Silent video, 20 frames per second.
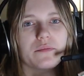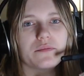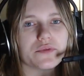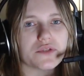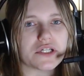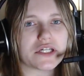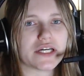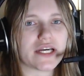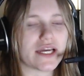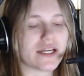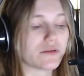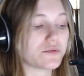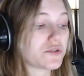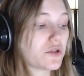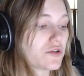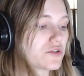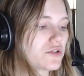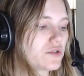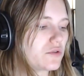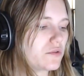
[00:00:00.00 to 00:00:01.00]
gameplay, and it
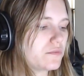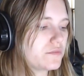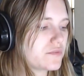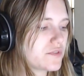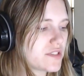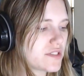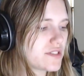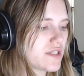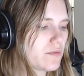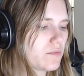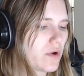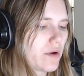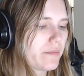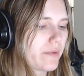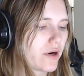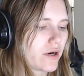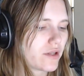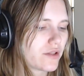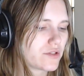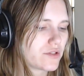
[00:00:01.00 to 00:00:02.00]
was also somewhat
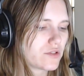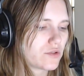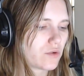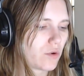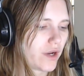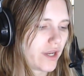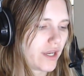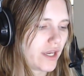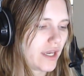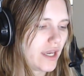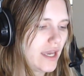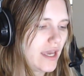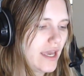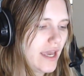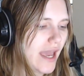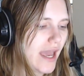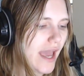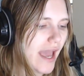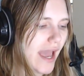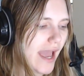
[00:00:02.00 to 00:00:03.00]
part of the story.
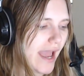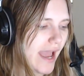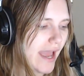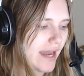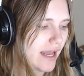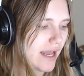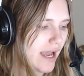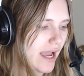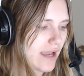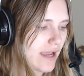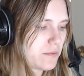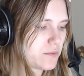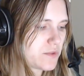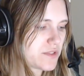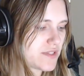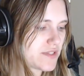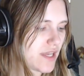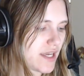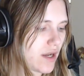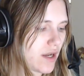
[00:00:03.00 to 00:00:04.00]
And it
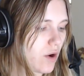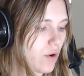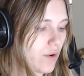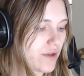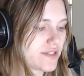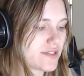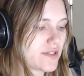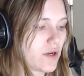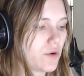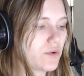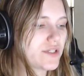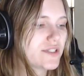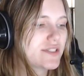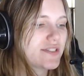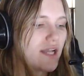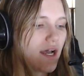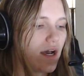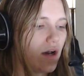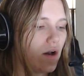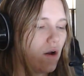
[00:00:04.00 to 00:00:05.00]
was like, you
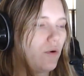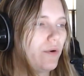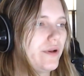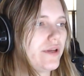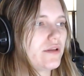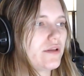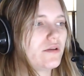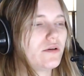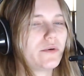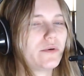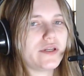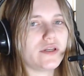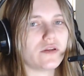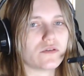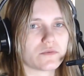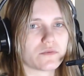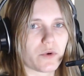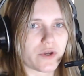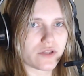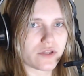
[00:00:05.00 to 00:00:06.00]
know what?
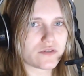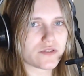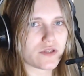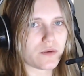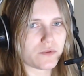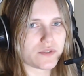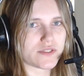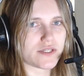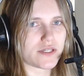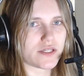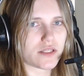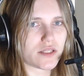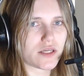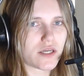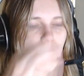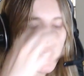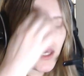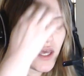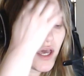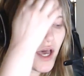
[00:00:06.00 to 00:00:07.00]
No spoilers. I won't say
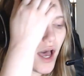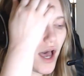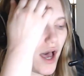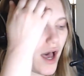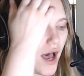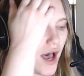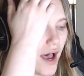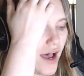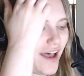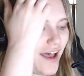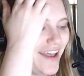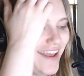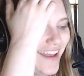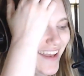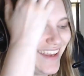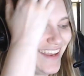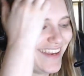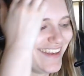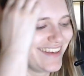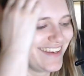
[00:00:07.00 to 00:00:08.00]
anything.
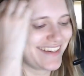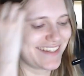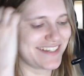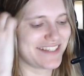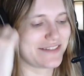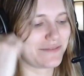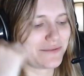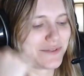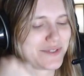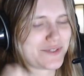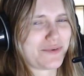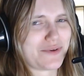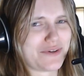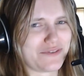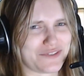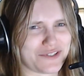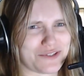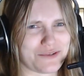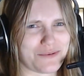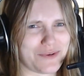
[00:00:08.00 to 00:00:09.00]
Because it was sort
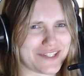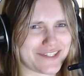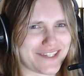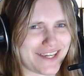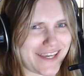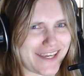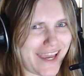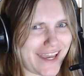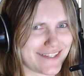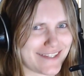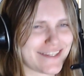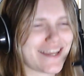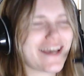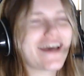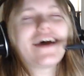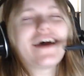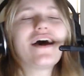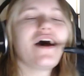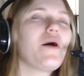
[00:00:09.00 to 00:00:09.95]
of a twist, I guess.